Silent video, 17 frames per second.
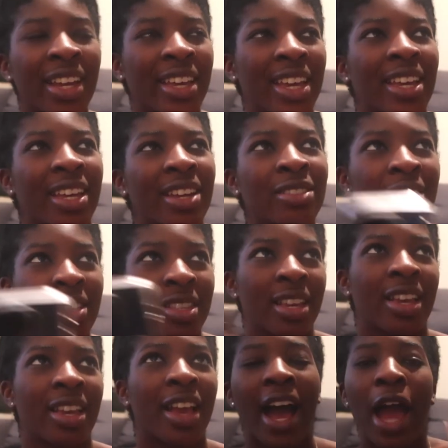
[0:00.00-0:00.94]
okay, here's the
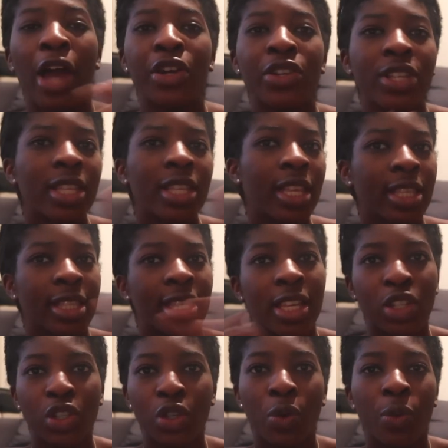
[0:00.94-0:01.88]
thing. I understand that
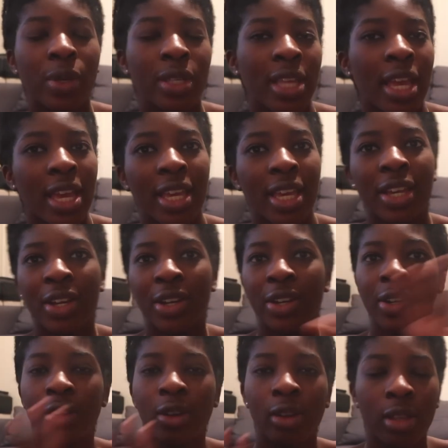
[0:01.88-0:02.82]
this show was like
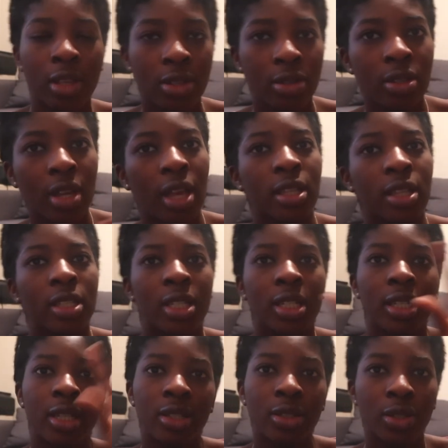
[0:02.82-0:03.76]
early
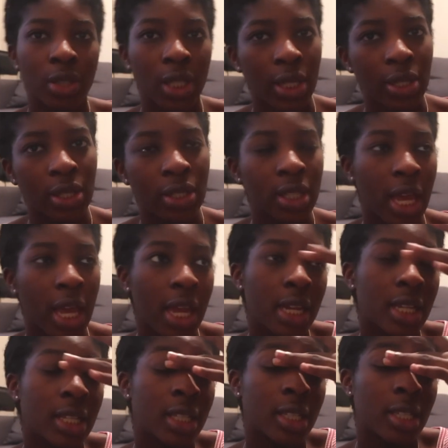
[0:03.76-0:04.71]
2000,
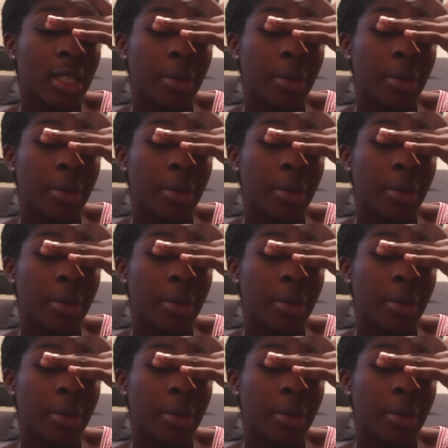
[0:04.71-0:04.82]
2010,